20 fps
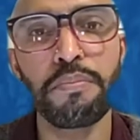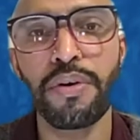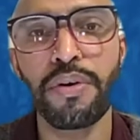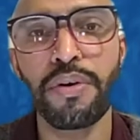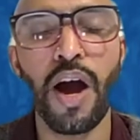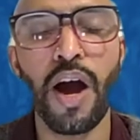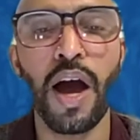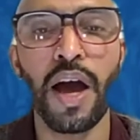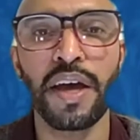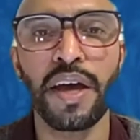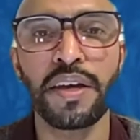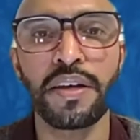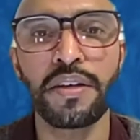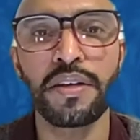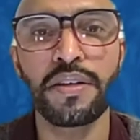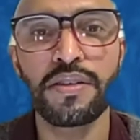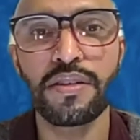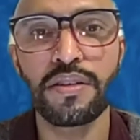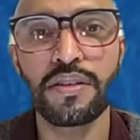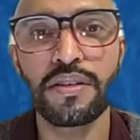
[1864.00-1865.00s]
pride
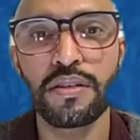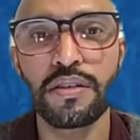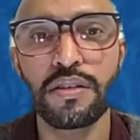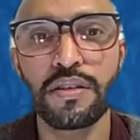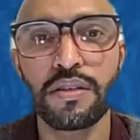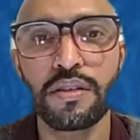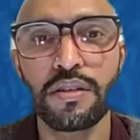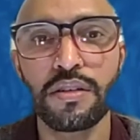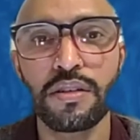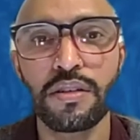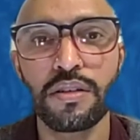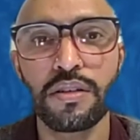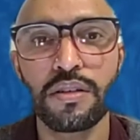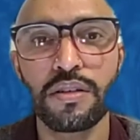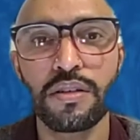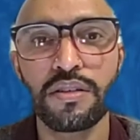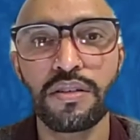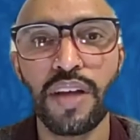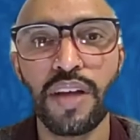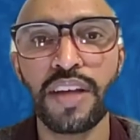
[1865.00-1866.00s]

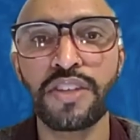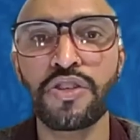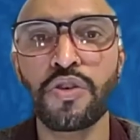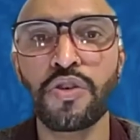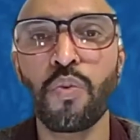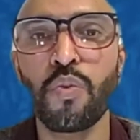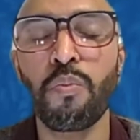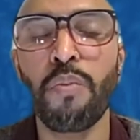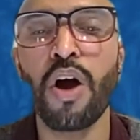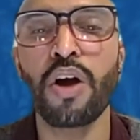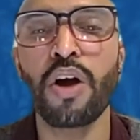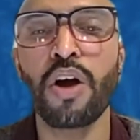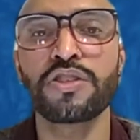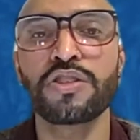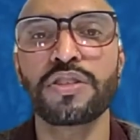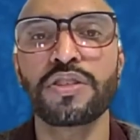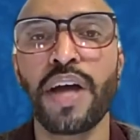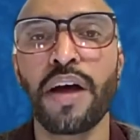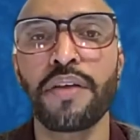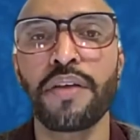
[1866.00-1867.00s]
as you
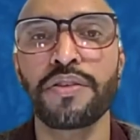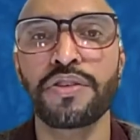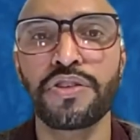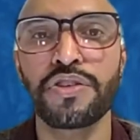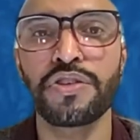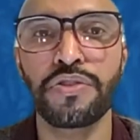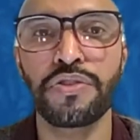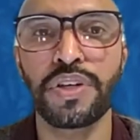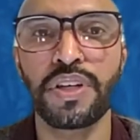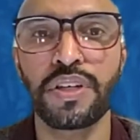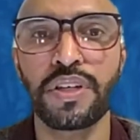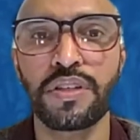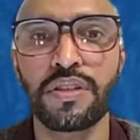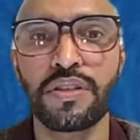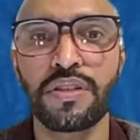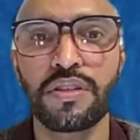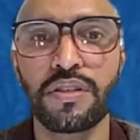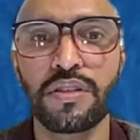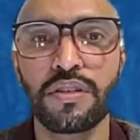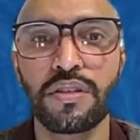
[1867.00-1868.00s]
marched down the street.
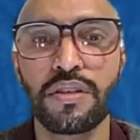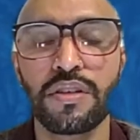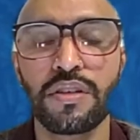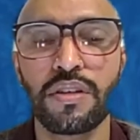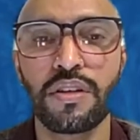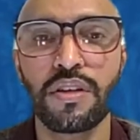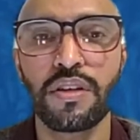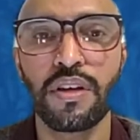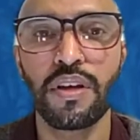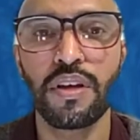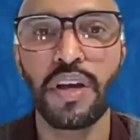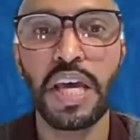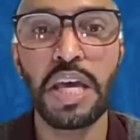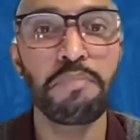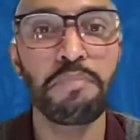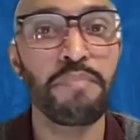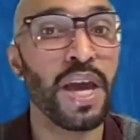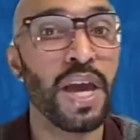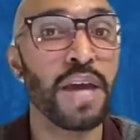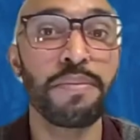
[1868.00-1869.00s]

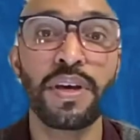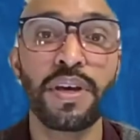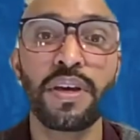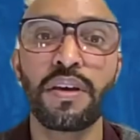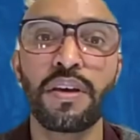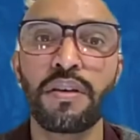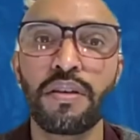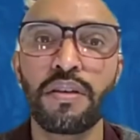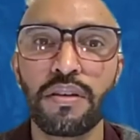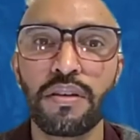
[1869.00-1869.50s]
Maybe